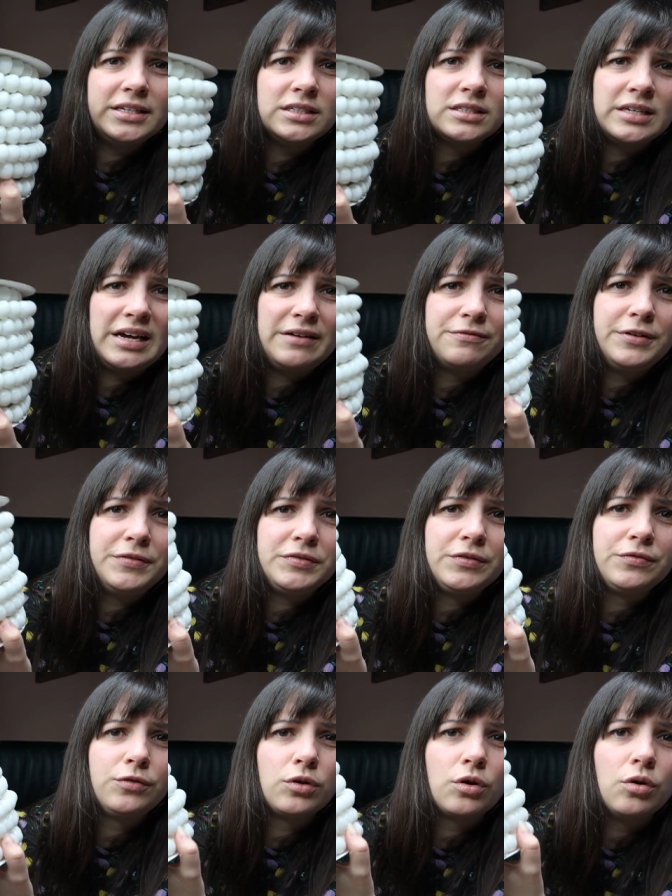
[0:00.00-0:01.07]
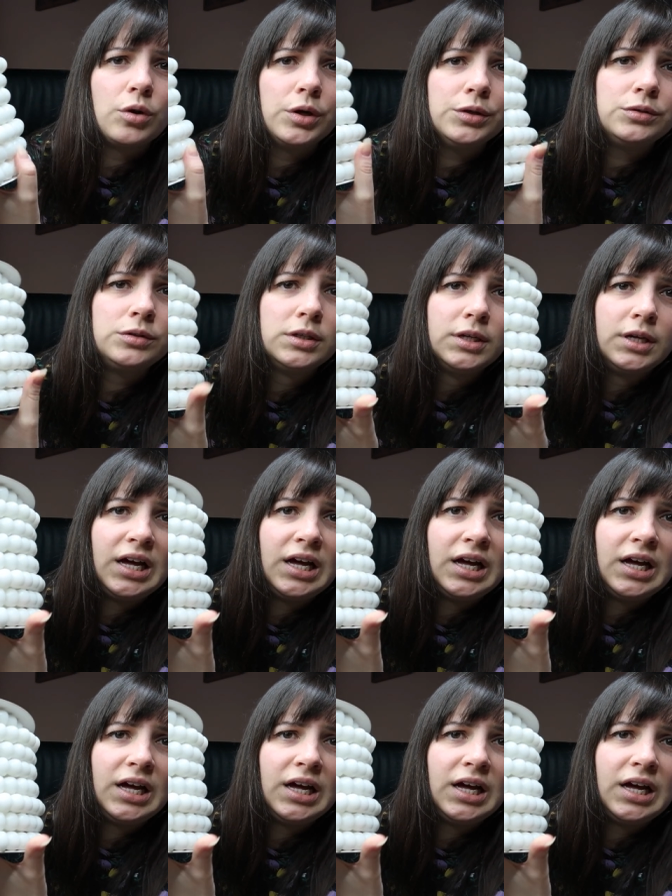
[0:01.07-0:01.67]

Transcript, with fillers: this is a 50 foot coil.